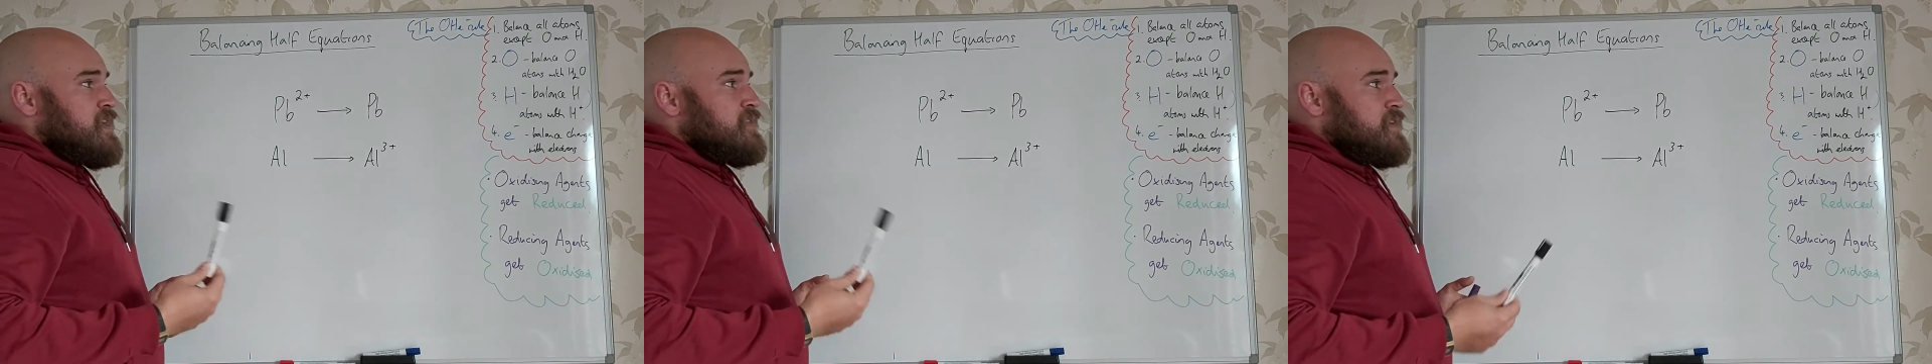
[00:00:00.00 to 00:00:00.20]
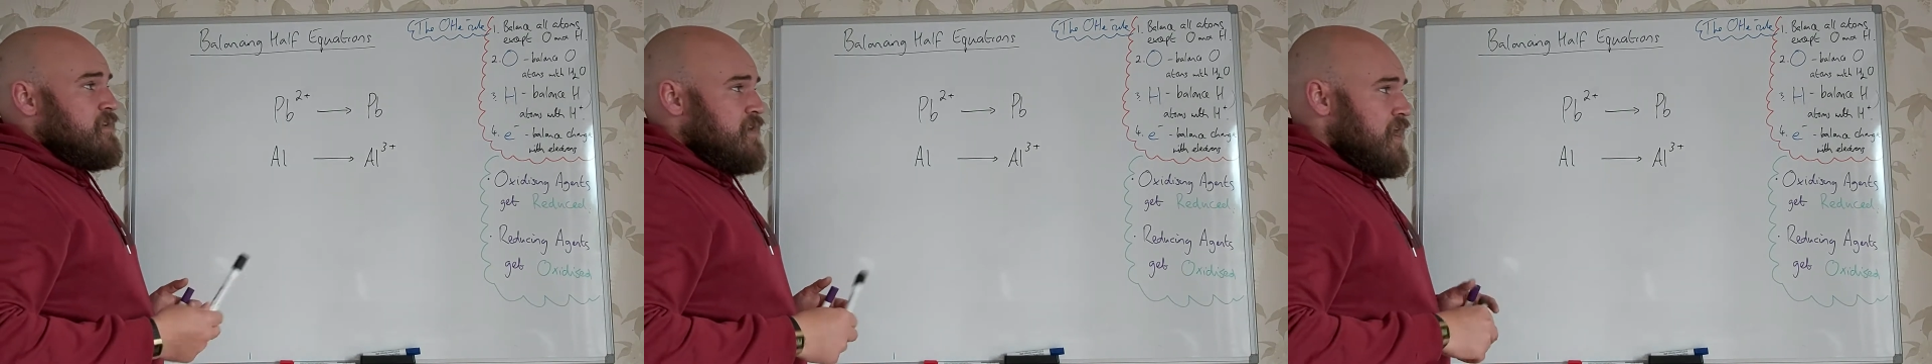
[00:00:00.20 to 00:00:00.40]

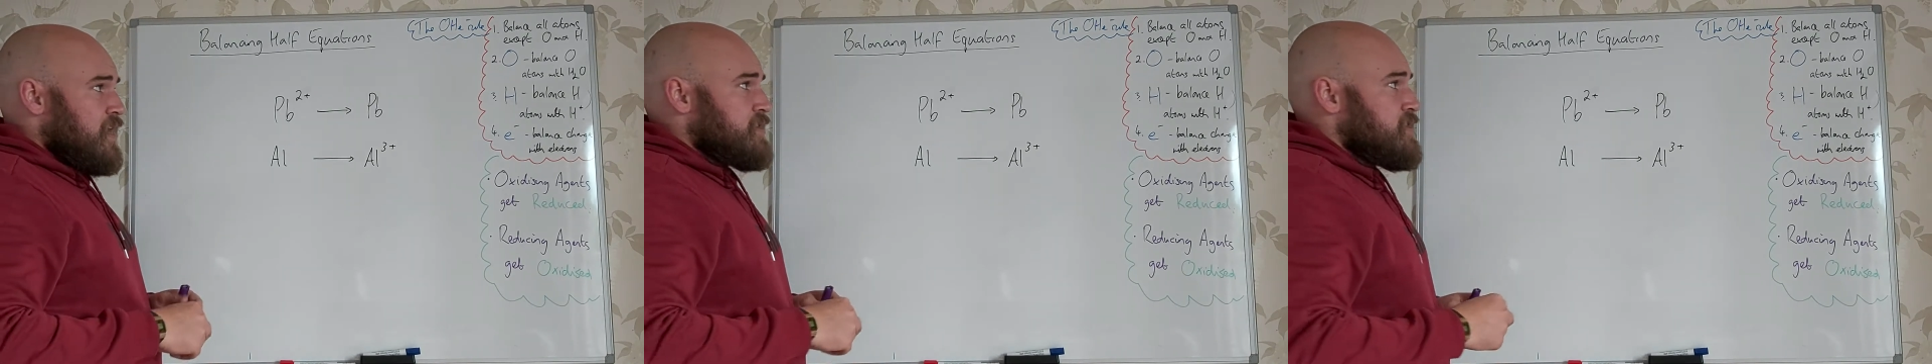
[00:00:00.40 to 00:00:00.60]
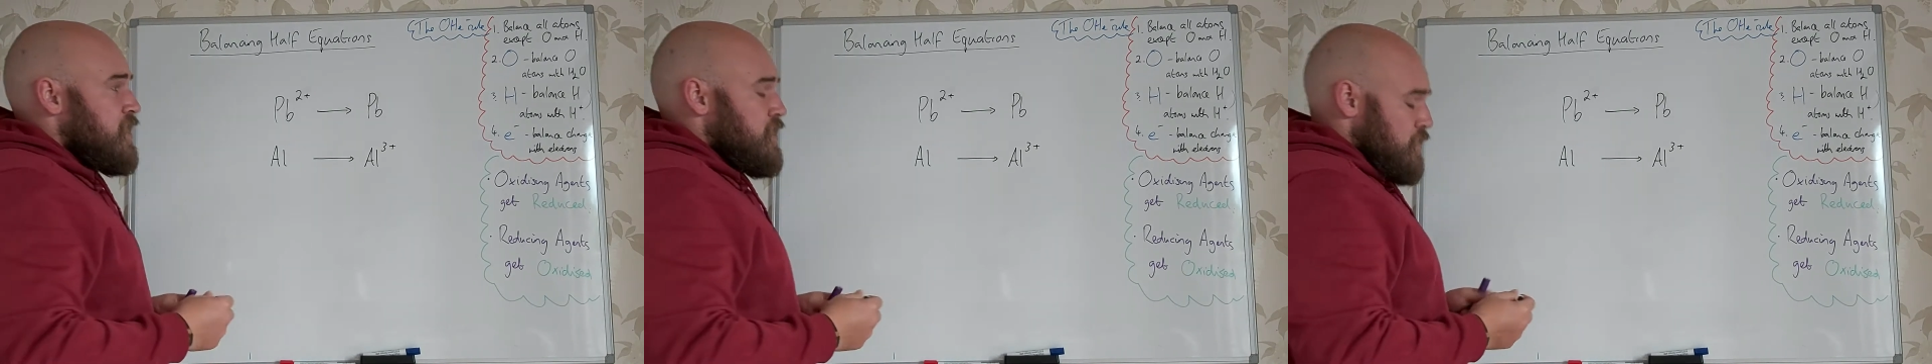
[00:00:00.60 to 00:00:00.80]
There are
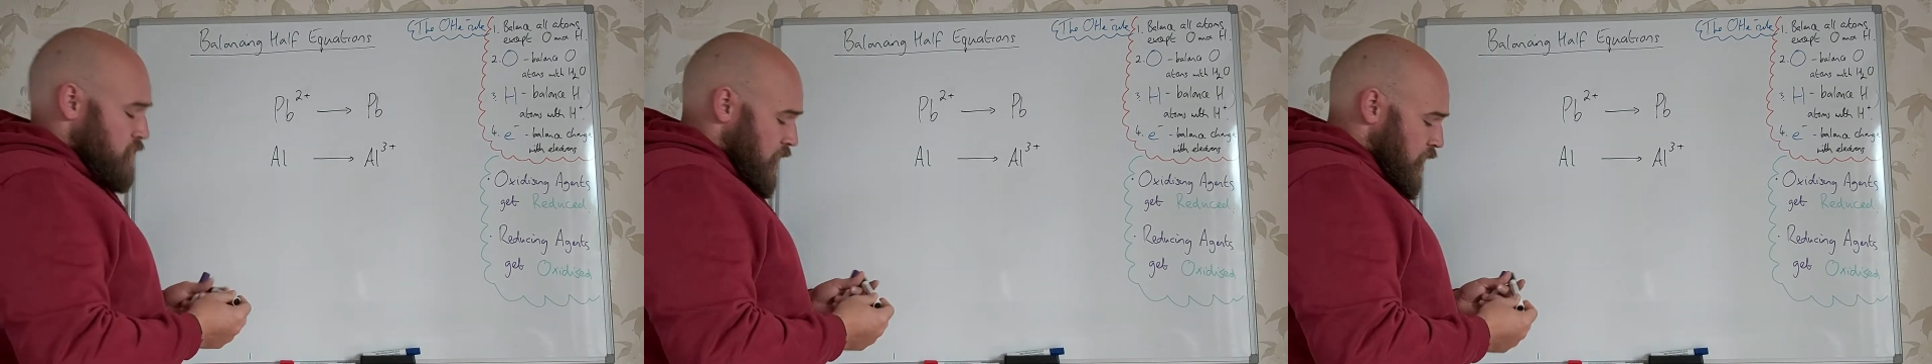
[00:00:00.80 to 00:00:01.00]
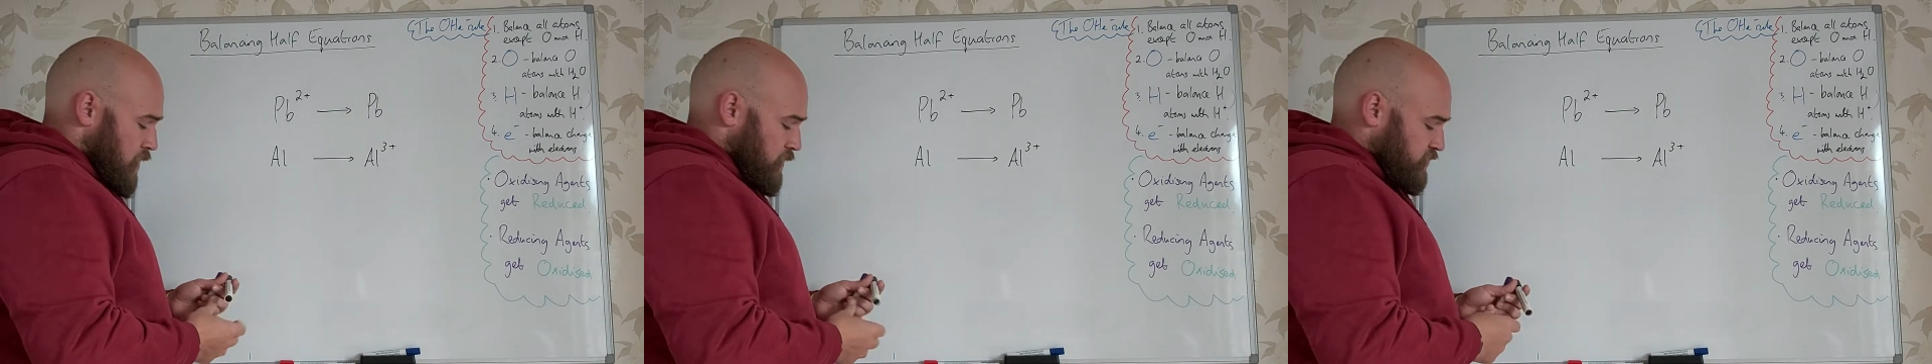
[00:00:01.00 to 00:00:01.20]

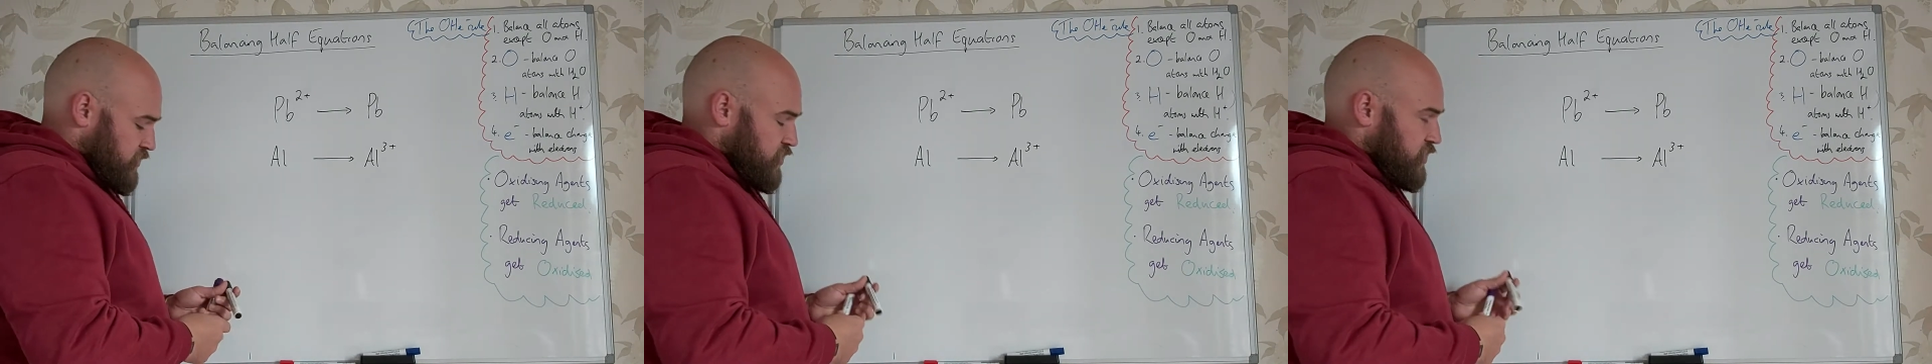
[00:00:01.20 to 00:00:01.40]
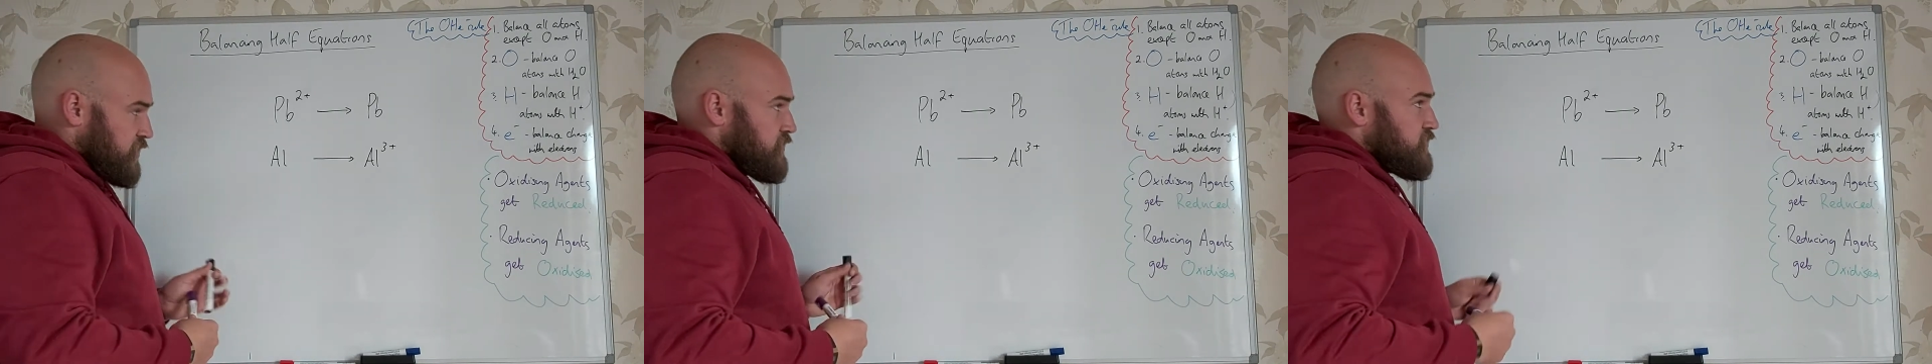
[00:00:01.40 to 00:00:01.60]
no
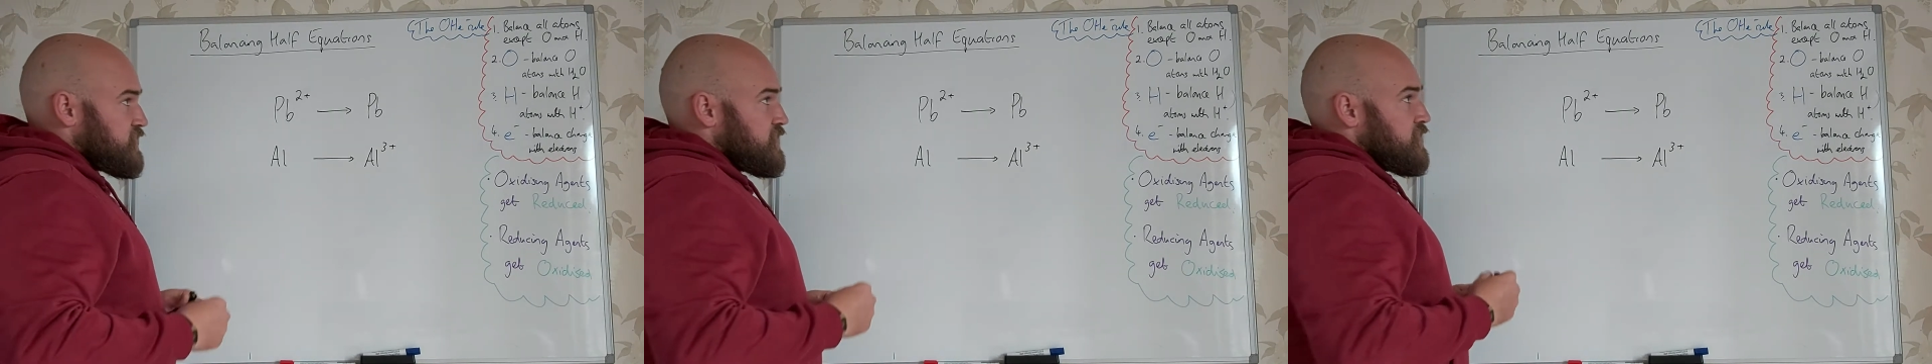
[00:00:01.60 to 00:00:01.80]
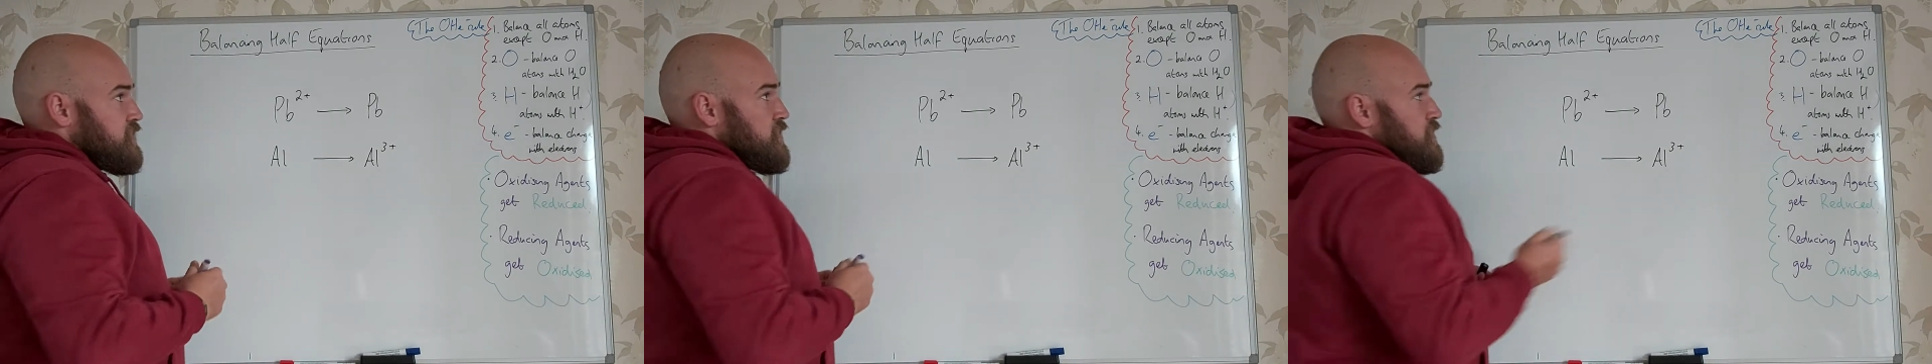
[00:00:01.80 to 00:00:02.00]

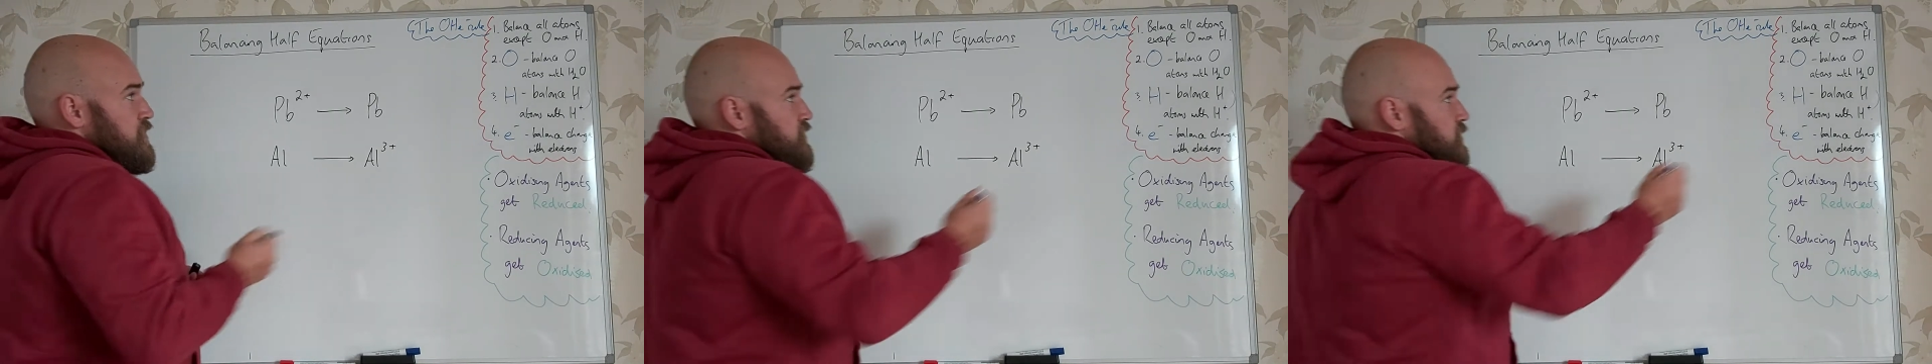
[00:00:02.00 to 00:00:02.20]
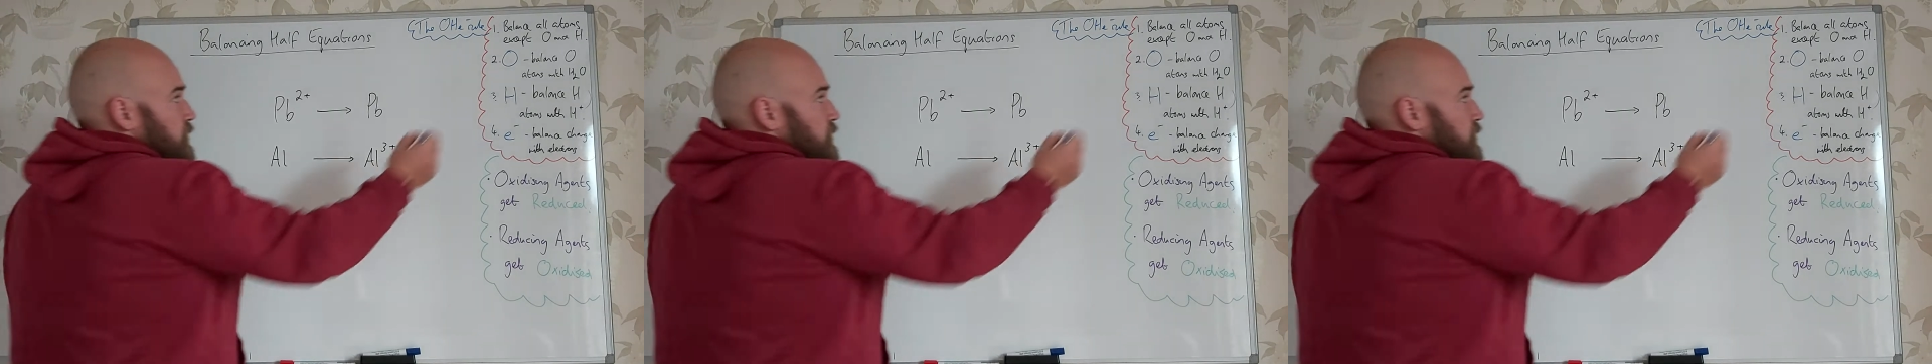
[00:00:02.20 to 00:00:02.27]
oxygens. So